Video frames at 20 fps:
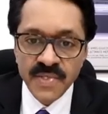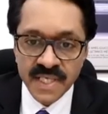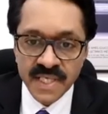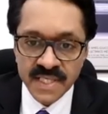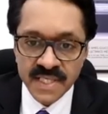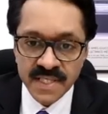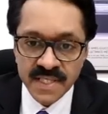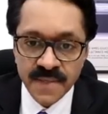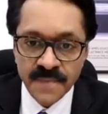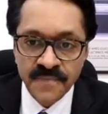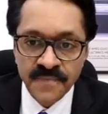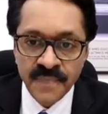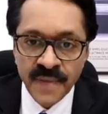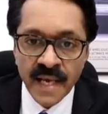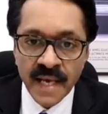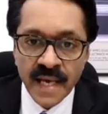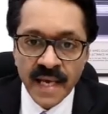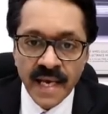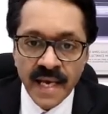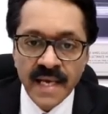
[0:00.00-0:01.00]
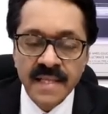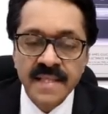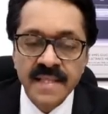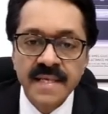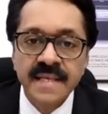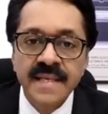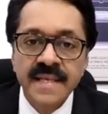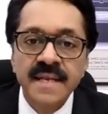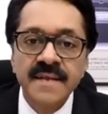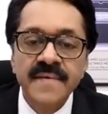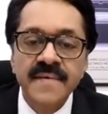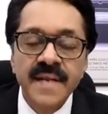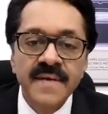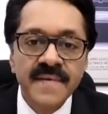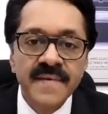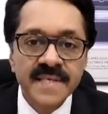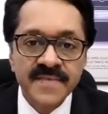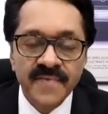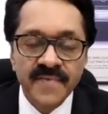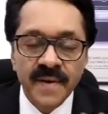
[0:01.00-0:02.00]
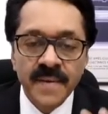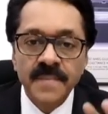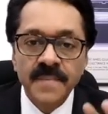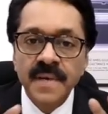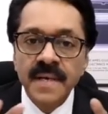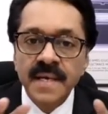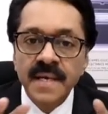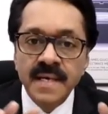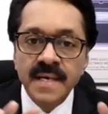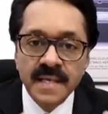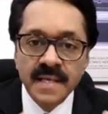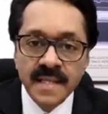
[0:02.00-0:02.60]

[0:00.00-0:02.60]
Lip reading: houses, and the delivery was from